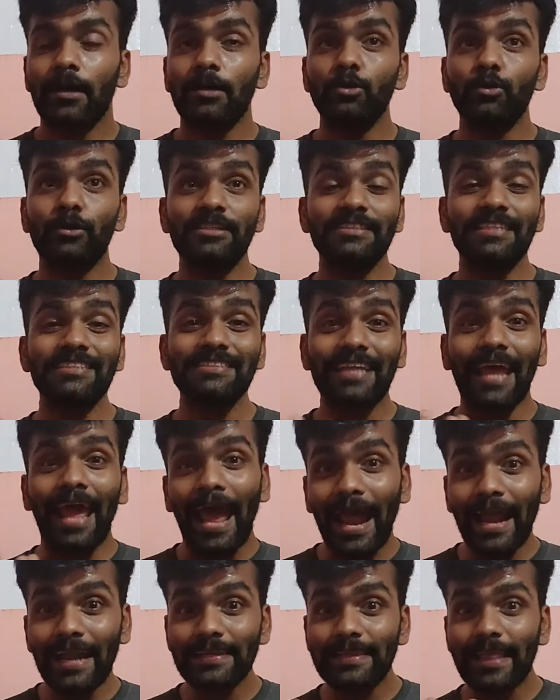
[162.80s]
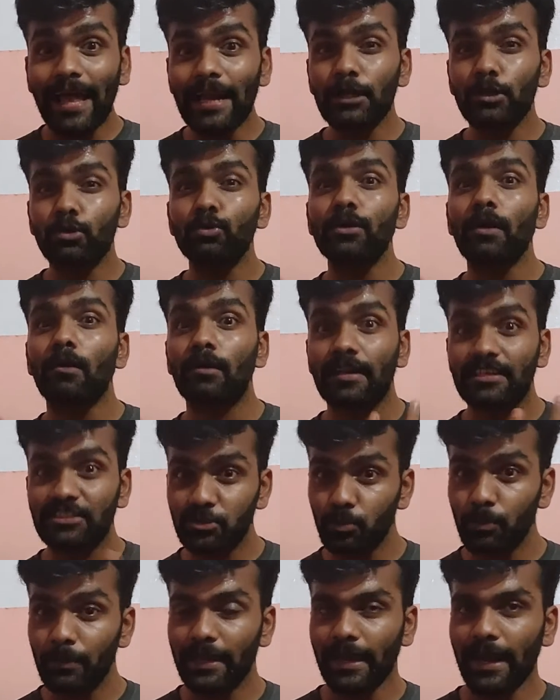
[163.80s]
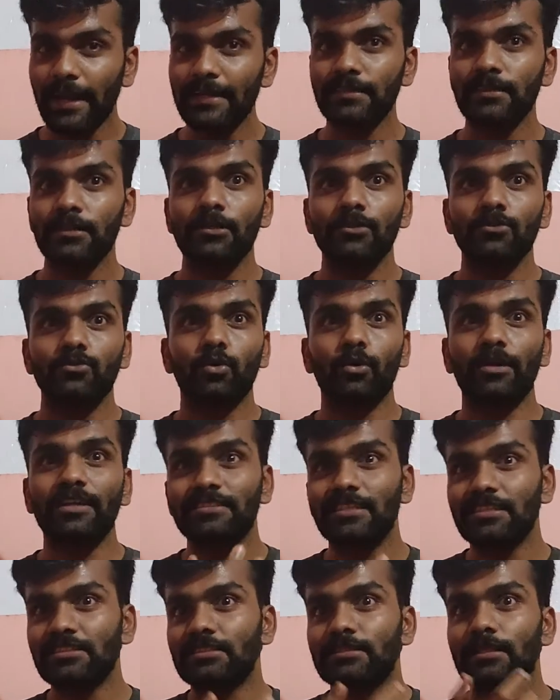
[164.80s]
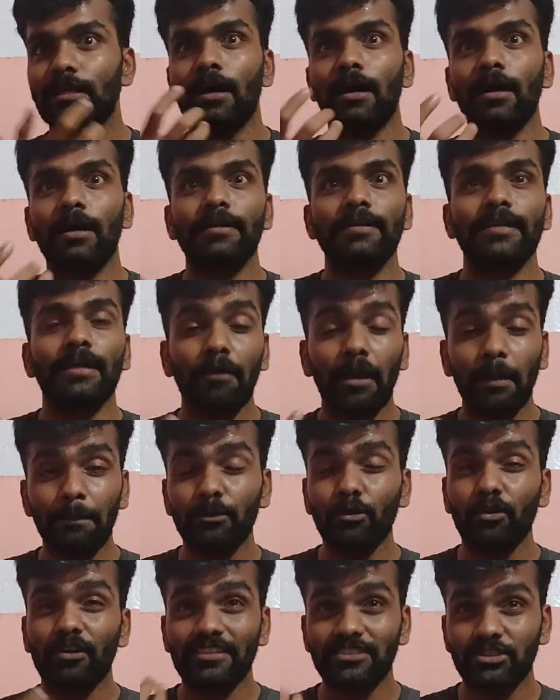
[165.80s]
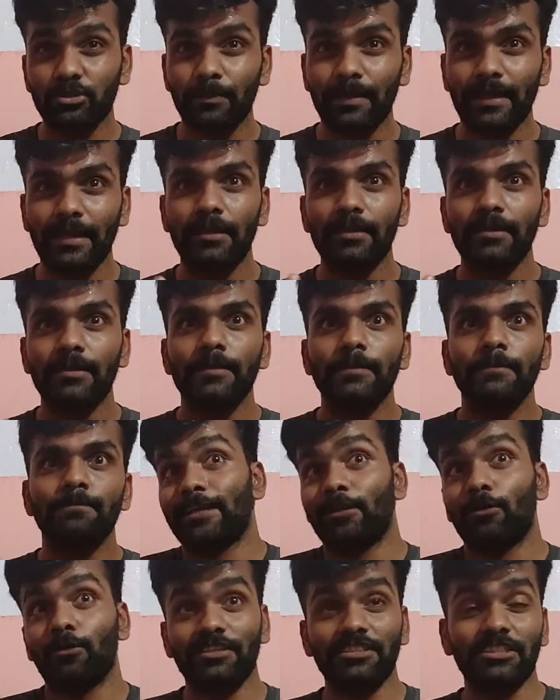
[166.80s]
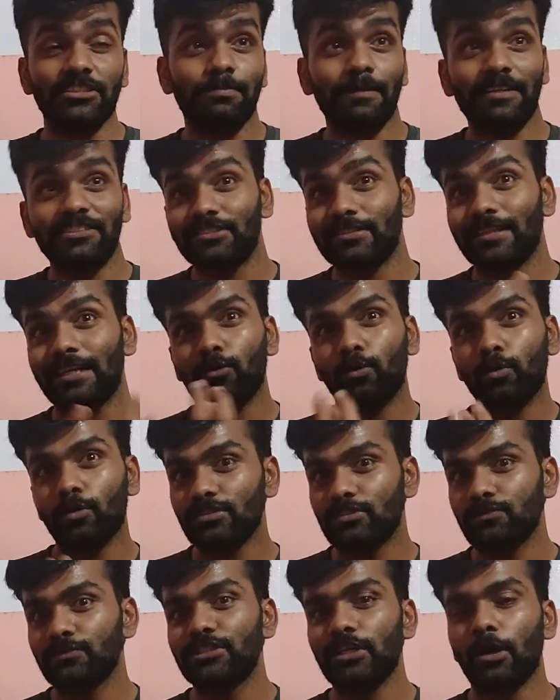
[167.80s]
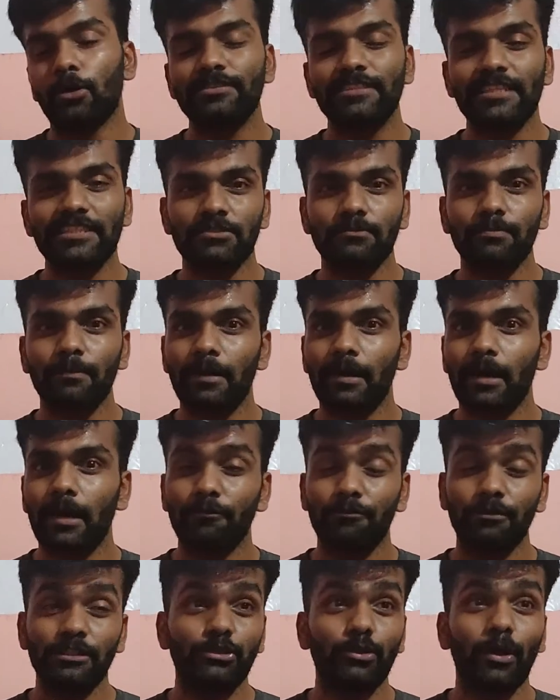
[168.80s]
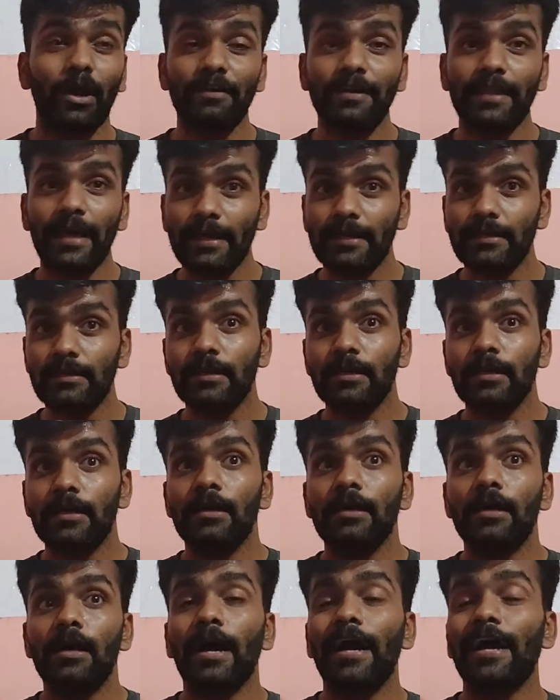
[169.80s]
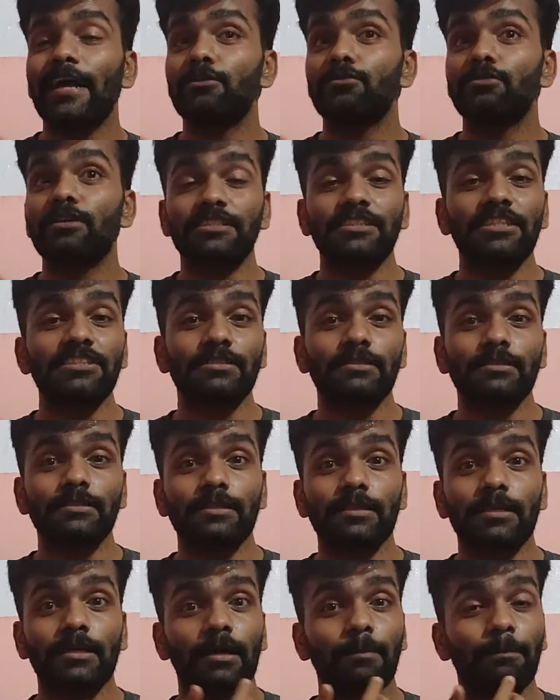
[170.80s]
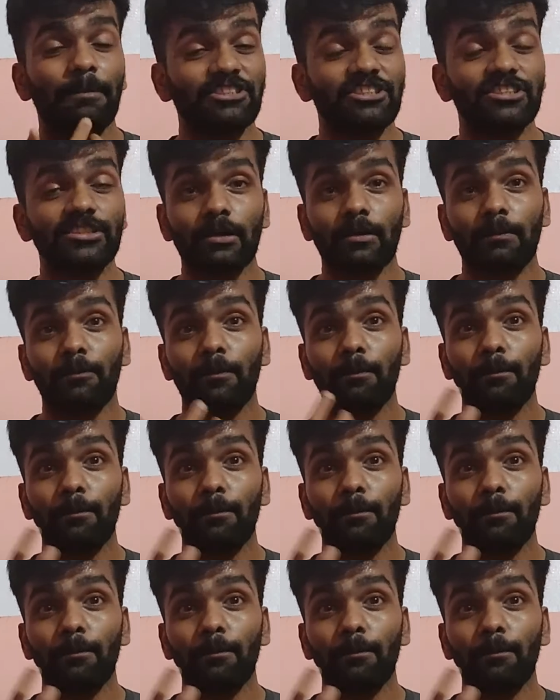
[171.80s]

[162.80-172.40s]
you can just add that to your resume, right? So you can just develop your resume. Like you can just mention that course which you have done, and you can just mention the